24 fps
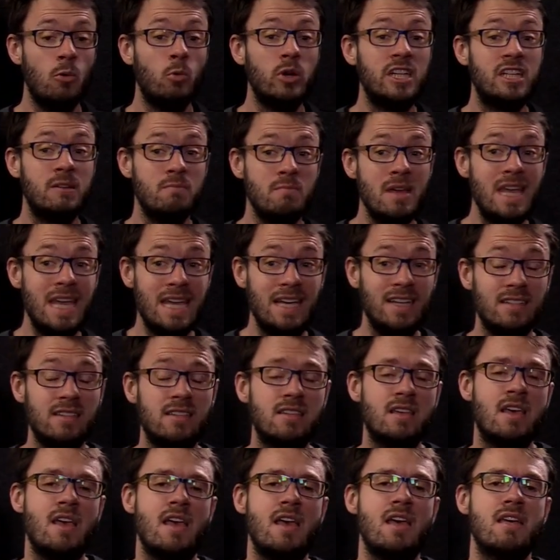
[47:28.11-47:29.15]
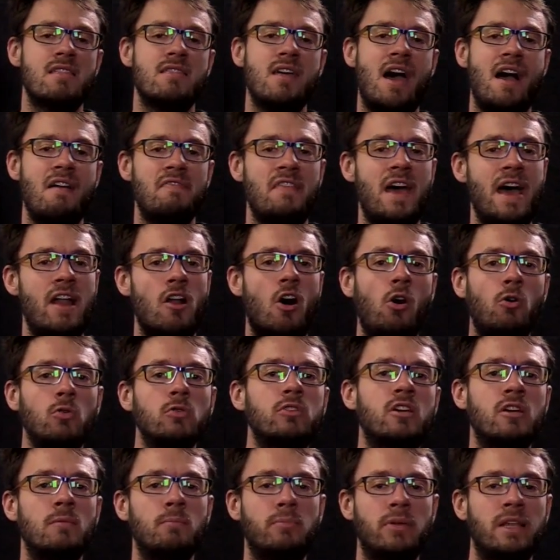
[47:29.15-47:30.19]
Which means that that
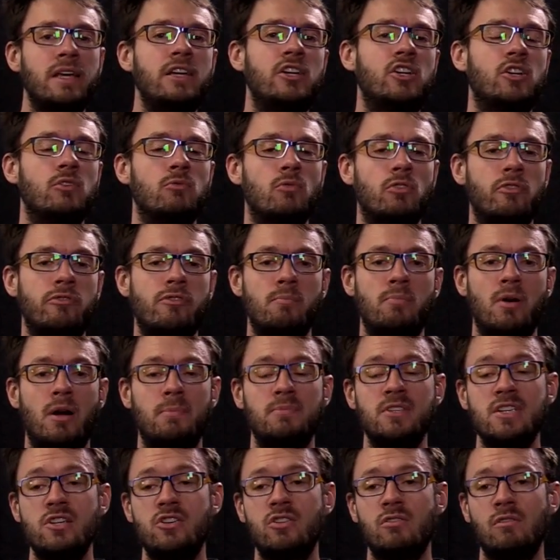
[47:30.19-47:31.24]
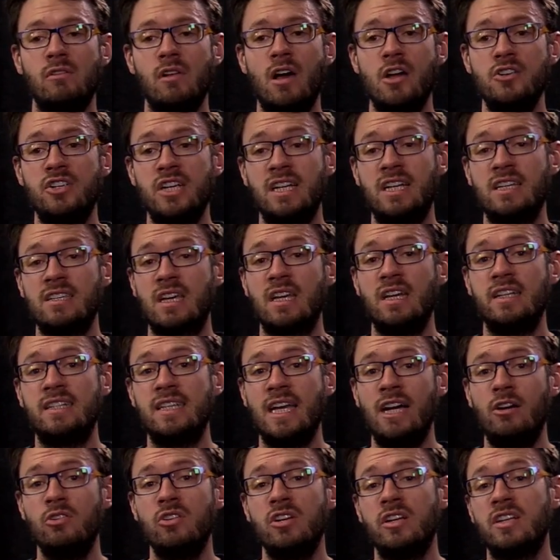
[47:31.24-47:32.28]
old completion rule from propositional logic is going to
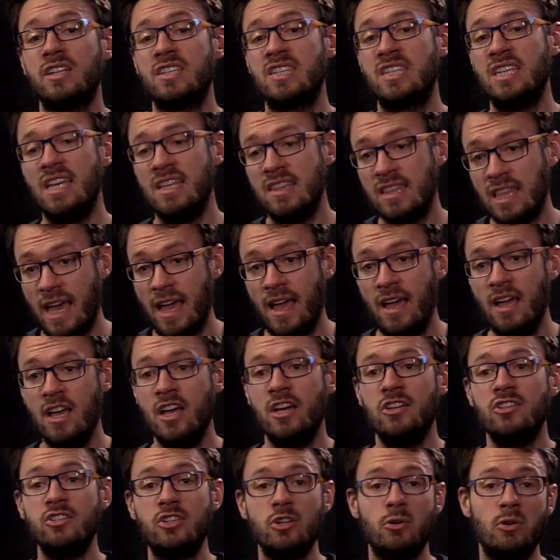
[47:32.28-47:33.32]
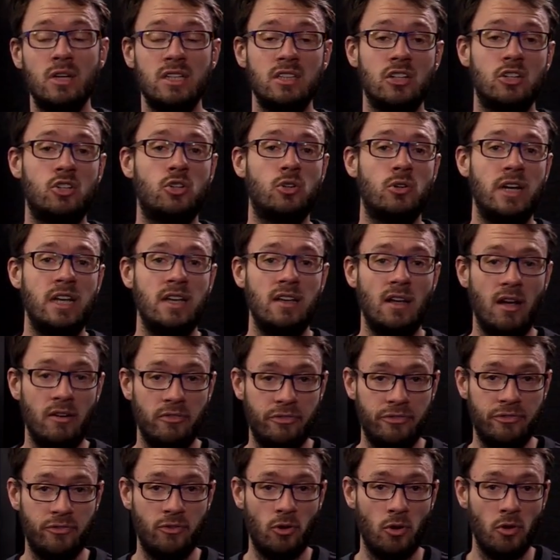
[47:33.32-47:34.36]
tell you to sit there doing the tree
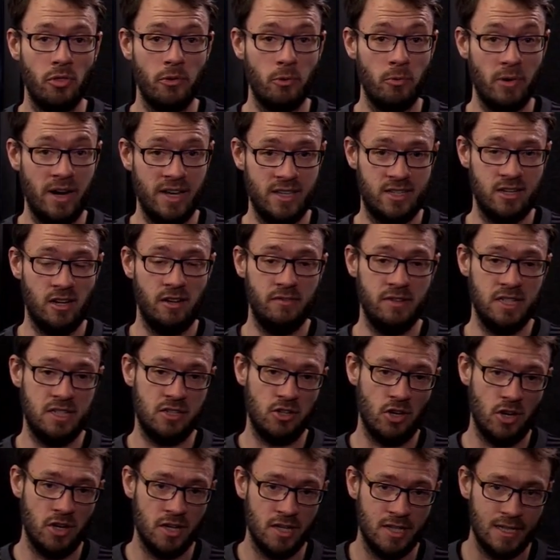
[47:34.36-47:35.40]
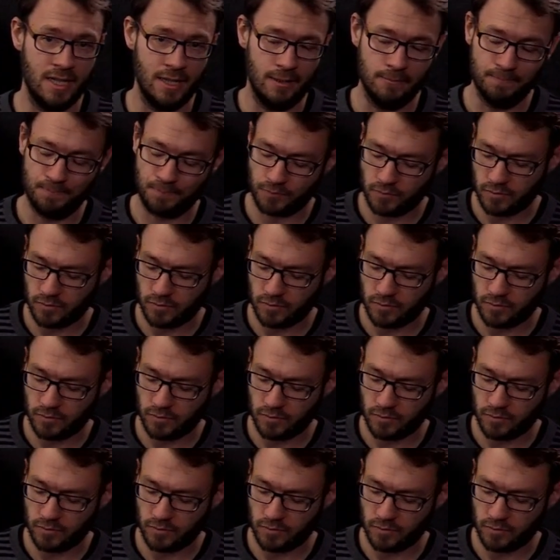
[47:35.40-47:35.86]
for the rest of eternity.